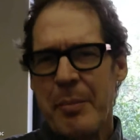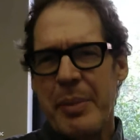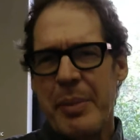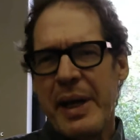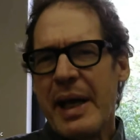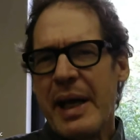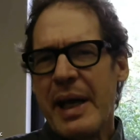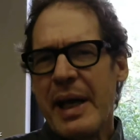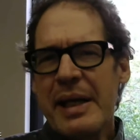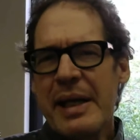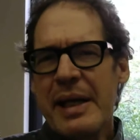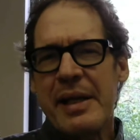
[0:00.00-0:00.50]

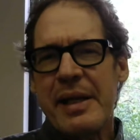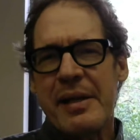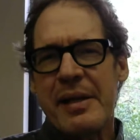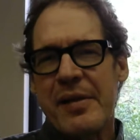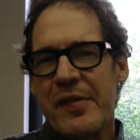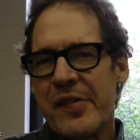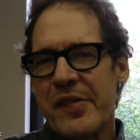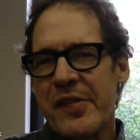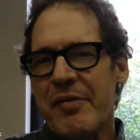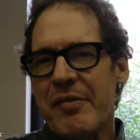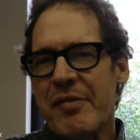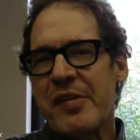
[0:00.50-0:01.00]
Beginning in the
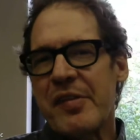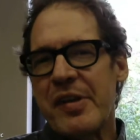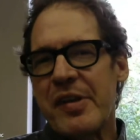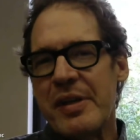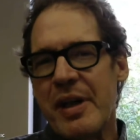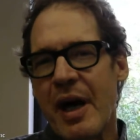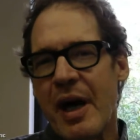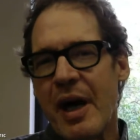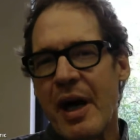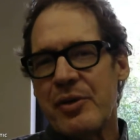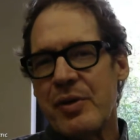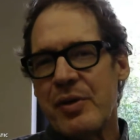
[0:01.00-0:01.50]

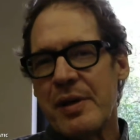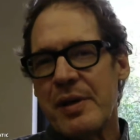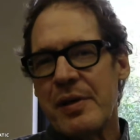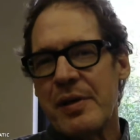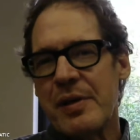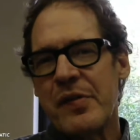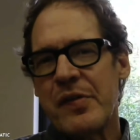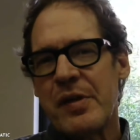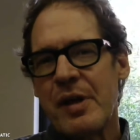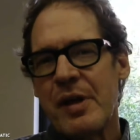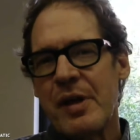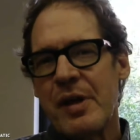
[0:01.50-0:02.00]

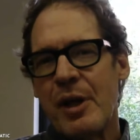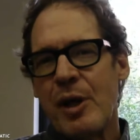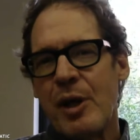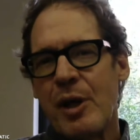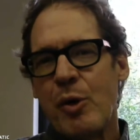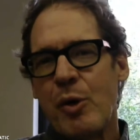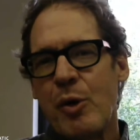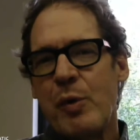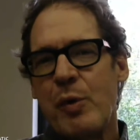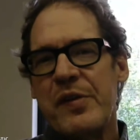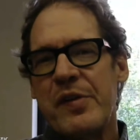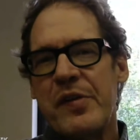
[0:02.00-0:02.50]
1700s,
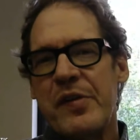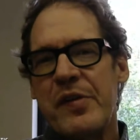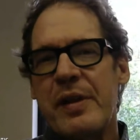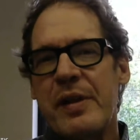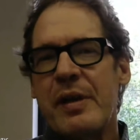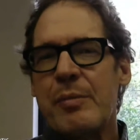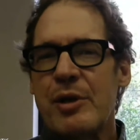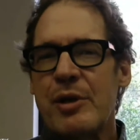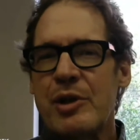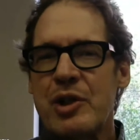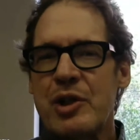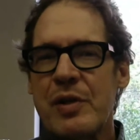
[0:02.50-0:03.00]
we see the
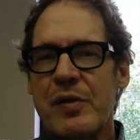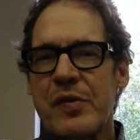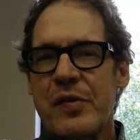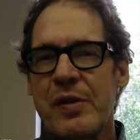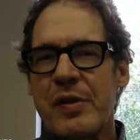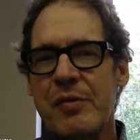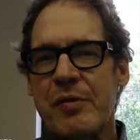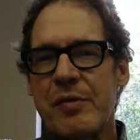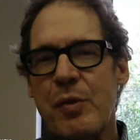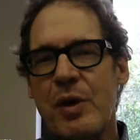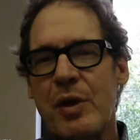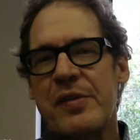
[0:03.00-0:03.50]
emergence
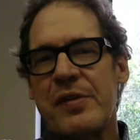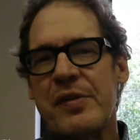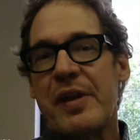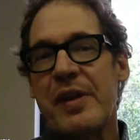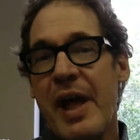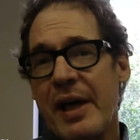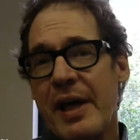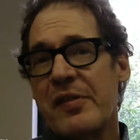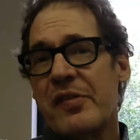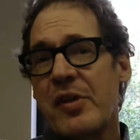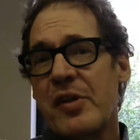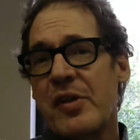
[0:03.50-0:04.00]
of what
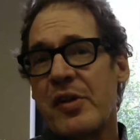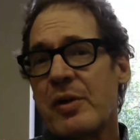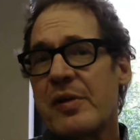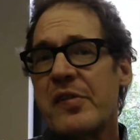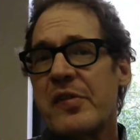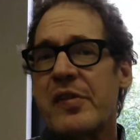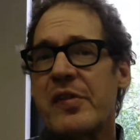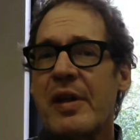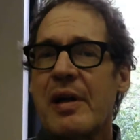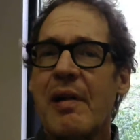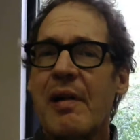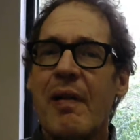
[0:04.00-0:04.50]
today is known
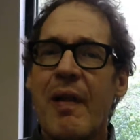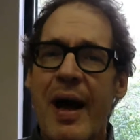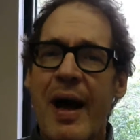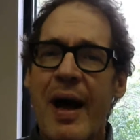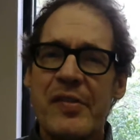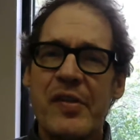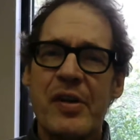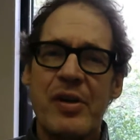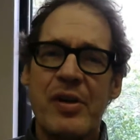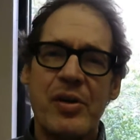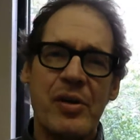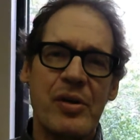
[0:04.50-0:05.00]
as the
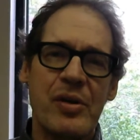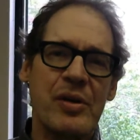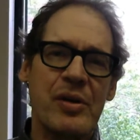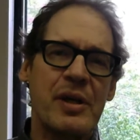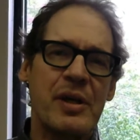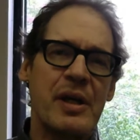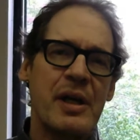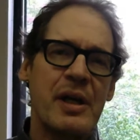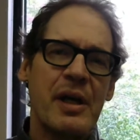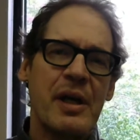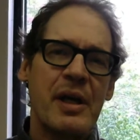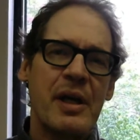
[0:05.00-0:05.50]
classical